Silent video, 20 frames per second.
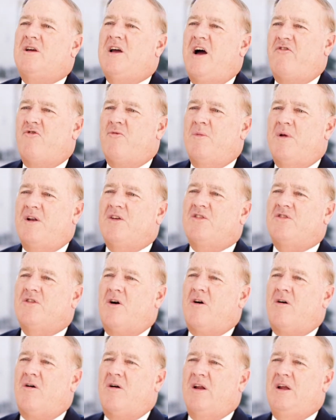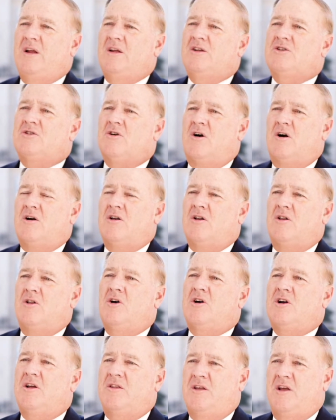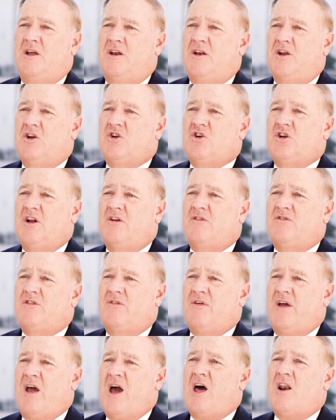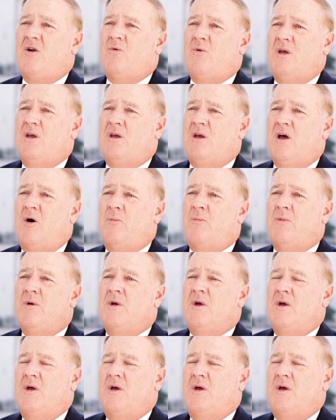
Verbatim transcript: government has already started to look at the initiatives of how do we help